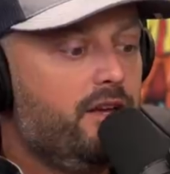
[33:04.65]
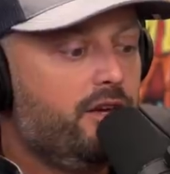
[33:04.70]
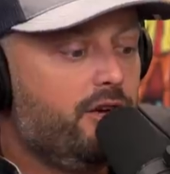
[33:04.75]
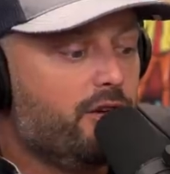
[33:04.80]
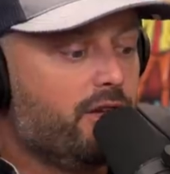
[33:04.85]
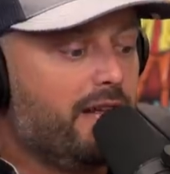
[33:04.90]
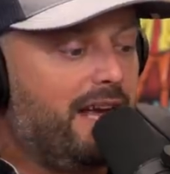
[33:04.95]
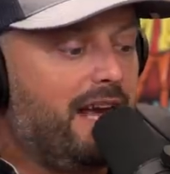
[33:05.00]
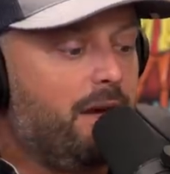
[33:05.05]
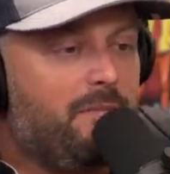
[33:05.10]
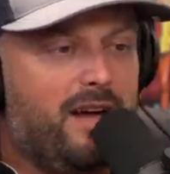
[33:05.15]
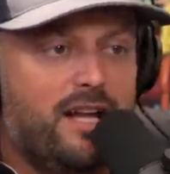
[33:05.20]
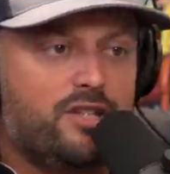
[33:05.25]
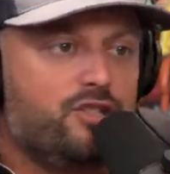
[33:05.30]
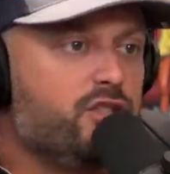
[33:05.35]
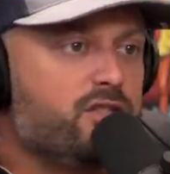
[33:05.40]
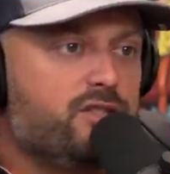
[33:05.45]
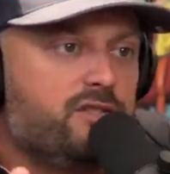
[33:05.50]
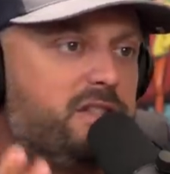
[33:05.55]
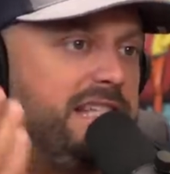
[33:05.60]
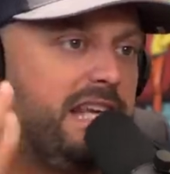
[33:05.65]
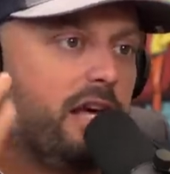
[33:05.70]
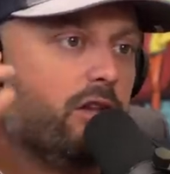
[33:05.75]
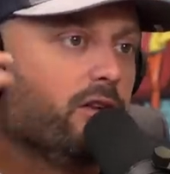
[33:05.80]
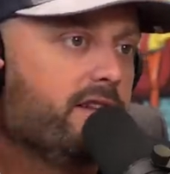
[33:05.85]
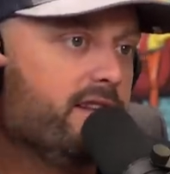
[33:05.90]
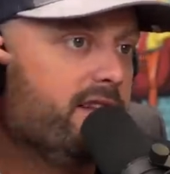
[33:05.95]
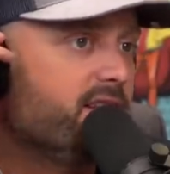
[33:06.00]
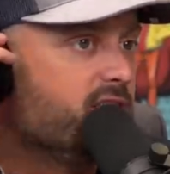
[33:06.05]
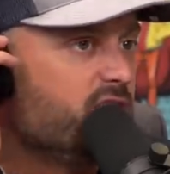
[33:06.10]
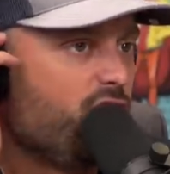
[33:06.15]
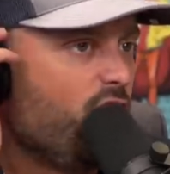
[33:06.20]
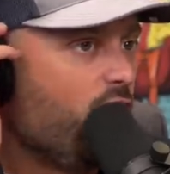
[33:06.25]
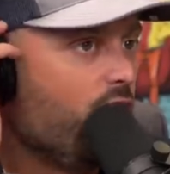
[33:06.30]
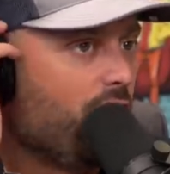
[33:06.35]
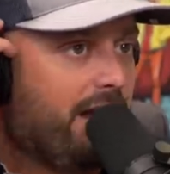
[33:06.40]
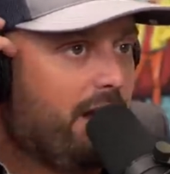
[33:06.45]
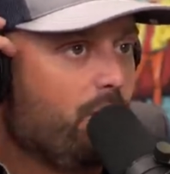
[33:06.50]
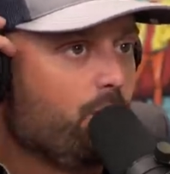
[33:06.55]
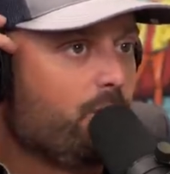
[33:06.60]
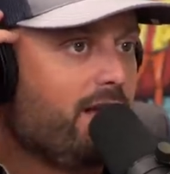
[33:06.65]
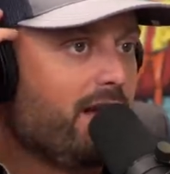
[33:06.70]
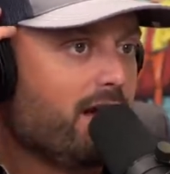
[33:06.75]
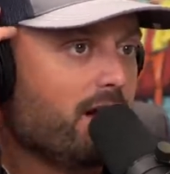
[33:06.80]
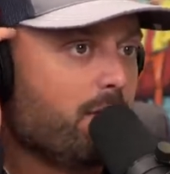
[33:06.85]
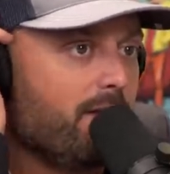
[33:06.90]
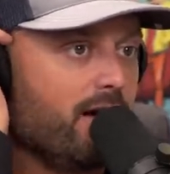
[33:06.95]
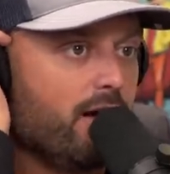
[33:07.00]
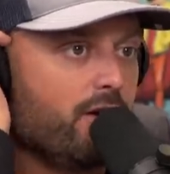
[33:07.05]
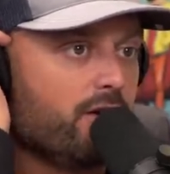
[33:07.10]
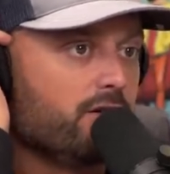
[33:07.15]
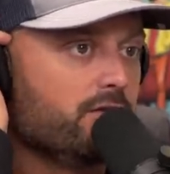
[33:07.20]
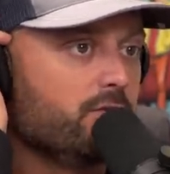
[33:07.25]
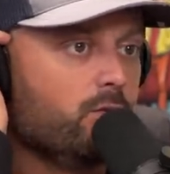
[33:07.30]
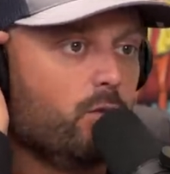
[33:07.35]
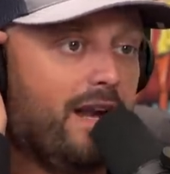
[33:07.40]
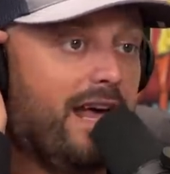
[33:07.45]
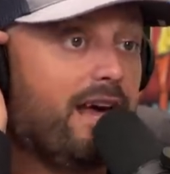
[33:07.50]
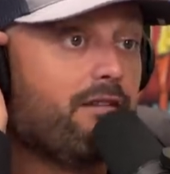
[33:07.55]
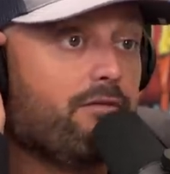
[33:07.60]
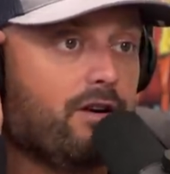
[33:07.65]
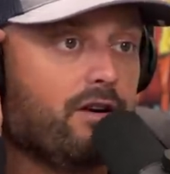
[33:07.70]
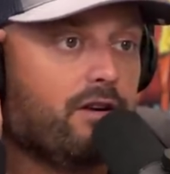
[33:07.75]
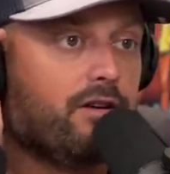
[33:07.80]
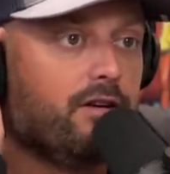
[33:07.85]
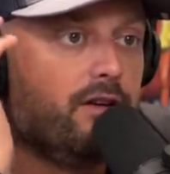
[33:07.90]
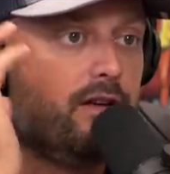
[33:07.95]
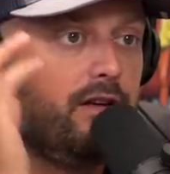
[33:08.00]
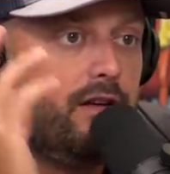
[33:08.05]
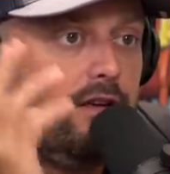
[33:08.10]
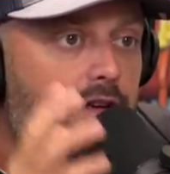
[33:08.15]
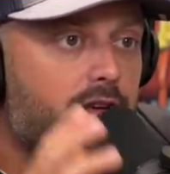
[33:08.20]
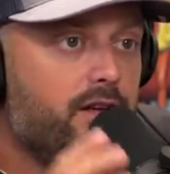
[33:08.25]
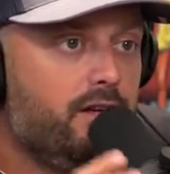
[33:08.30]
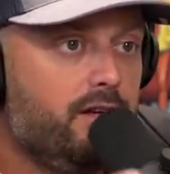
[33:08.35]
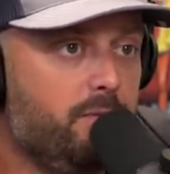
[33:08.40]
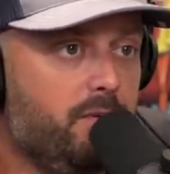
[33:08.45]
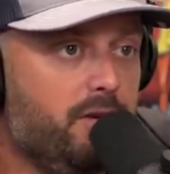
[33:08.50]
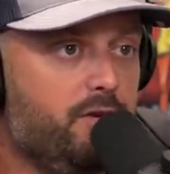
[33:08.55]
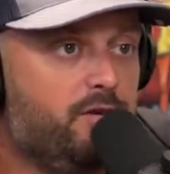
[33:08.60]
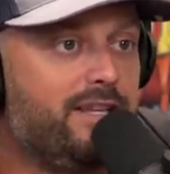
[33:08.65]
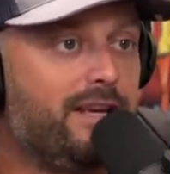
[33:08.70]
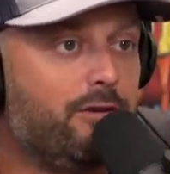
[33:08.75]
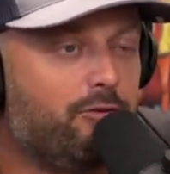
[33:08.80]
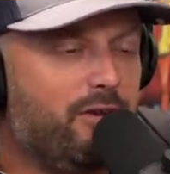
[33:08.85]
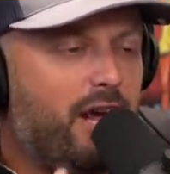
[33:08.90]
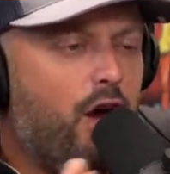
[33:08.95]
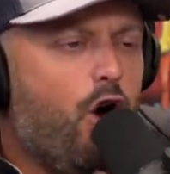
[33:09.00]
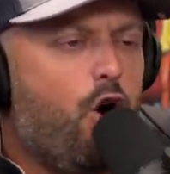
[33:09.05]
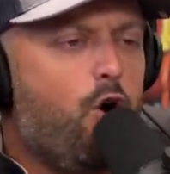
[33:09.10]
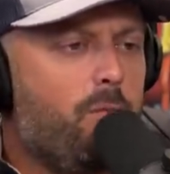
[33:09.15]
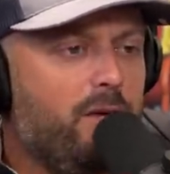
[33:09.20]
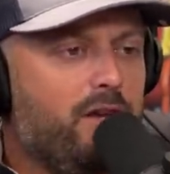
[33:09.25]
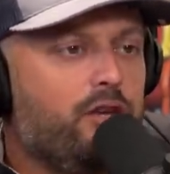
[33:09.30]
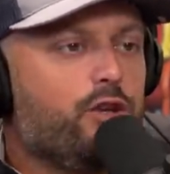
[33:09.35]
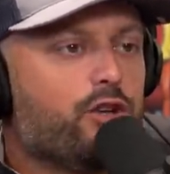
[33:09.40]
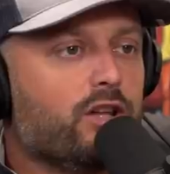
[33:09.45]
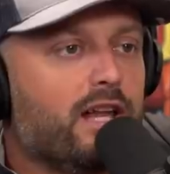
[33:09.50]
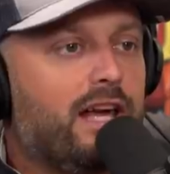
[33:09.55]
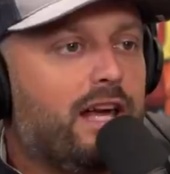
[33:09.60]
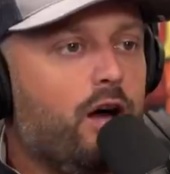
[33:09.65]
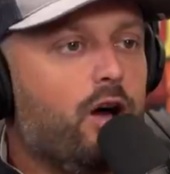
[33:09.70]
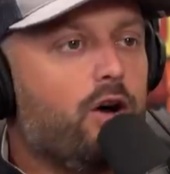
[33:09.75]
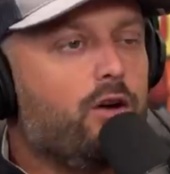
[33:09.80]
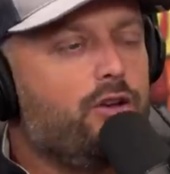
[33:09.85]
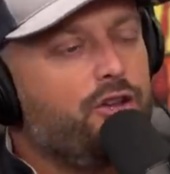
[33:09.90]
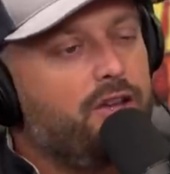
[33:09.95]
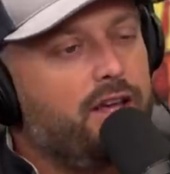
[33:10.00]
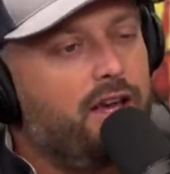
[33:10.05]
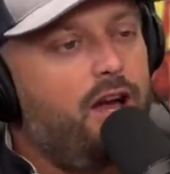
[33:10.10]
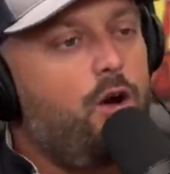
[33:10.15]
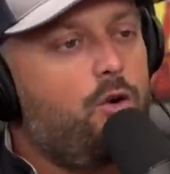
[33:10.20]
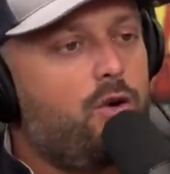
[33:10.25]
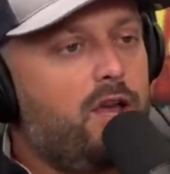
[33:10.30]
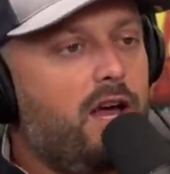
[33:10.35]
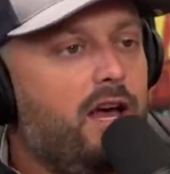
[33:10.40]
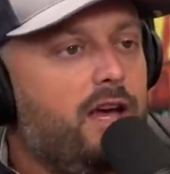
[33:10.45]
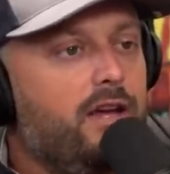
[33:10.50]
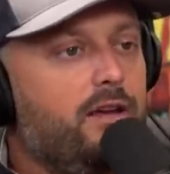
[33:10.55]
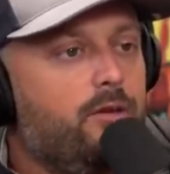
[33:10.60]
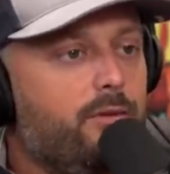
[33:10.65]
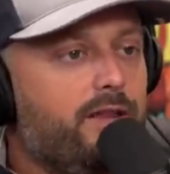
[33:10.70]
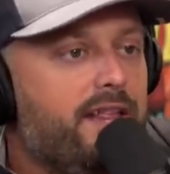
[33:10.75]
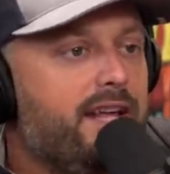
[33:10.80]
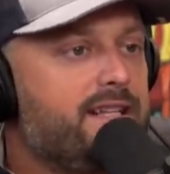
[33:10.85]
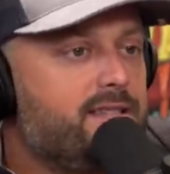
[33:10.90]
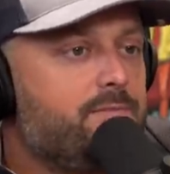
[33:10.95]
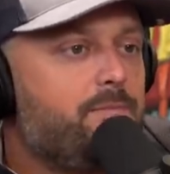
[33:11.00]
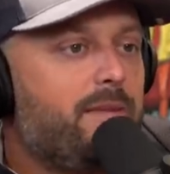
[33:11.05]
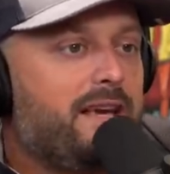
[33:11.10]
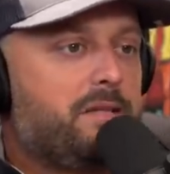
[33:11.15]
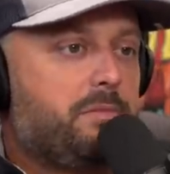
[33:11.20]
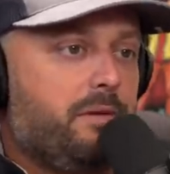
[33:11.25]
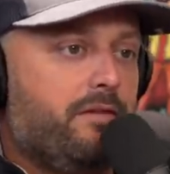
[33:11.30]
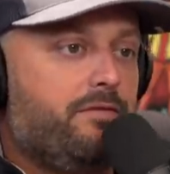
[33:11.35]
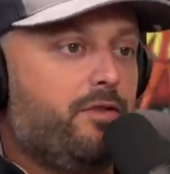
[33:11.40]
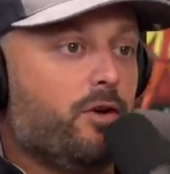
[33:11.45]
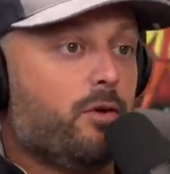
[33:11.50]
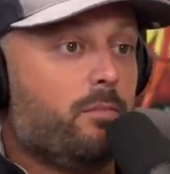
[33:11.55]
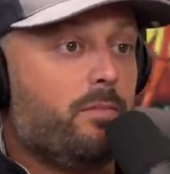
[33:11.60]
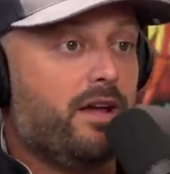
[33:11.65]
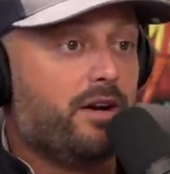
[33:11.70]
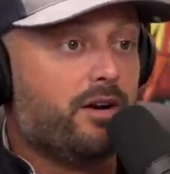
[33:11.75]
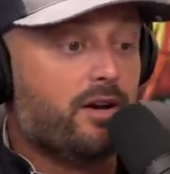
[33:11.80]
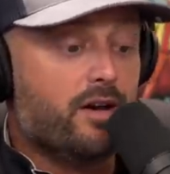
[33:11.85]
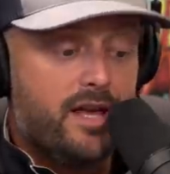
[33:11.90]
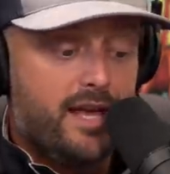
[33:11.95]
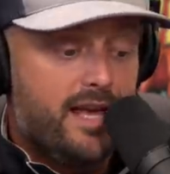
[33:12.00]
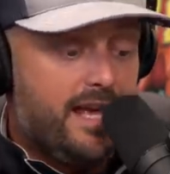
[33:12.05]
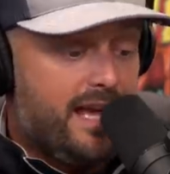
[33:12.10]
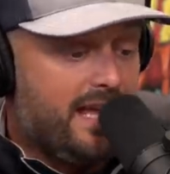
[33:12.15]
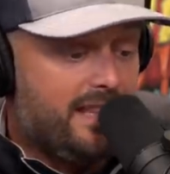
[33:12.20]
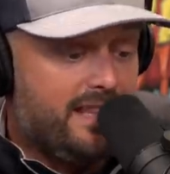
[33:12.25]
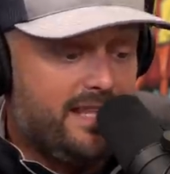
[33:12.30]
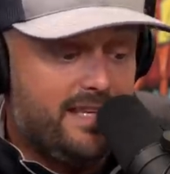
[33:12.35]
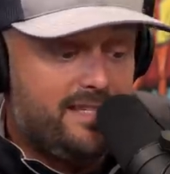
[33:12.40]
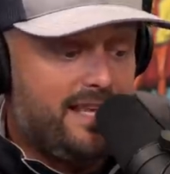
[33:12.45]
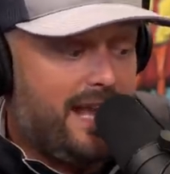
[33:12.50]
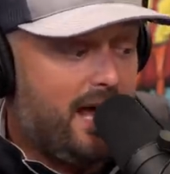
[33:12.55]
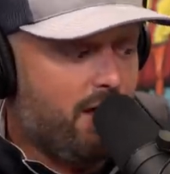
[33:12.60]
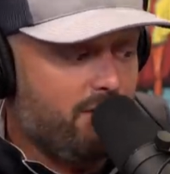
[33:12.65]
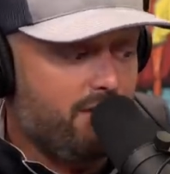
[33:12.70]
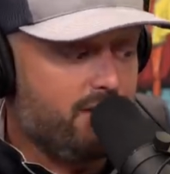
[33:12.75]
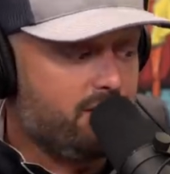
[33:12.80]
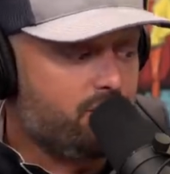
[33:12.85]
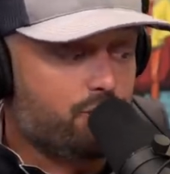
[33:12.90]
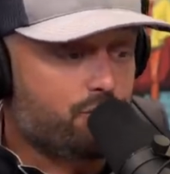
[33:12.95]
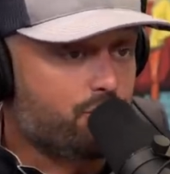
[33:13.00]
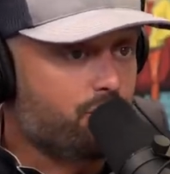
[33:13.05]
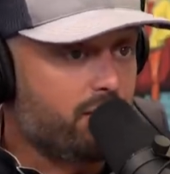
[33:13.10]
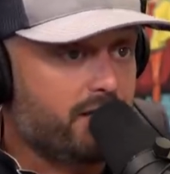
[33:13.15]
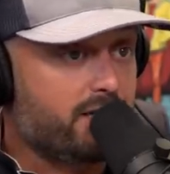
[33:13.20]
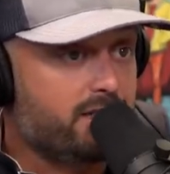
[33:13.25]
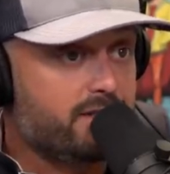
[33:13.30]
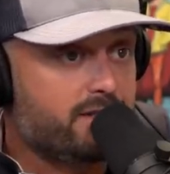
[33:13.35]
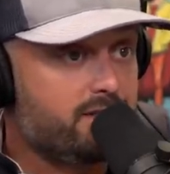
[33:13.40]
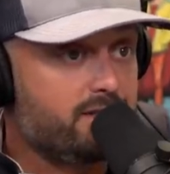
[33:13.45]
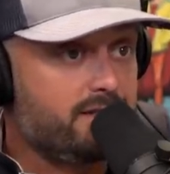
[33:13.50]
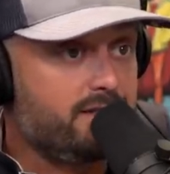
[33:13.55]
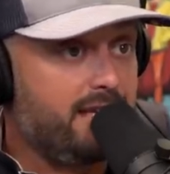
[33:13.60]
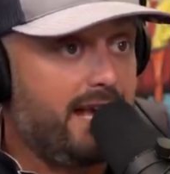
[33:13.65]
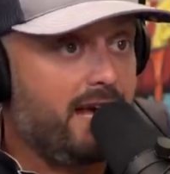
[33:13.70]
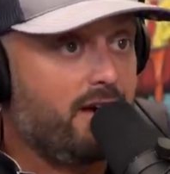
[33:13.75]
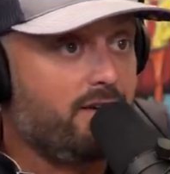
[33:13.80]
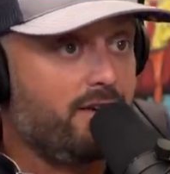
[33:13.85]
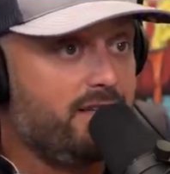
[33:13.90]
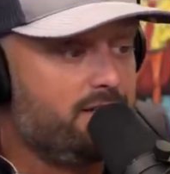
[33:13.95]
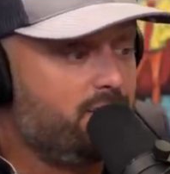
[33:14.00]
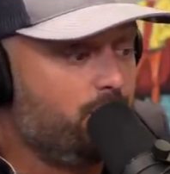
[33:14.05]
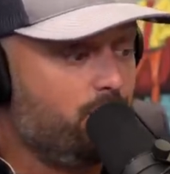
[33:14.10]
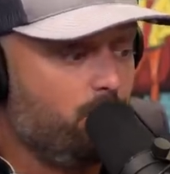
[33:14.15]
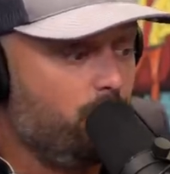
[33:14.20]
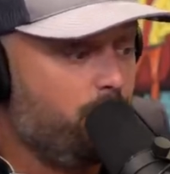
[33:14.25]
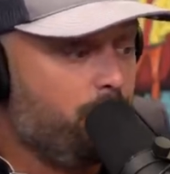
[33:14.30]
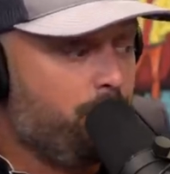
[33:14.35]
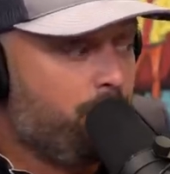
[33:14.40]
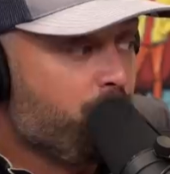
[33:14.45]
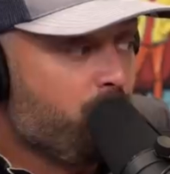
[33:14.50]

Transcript: you're like, I'm not just selling this dog I don't care about or whatever. But you say rehoming, you're like, oh, you're like, okay, well, that makes me feel better. Mm-hmm. And this how this tricks down into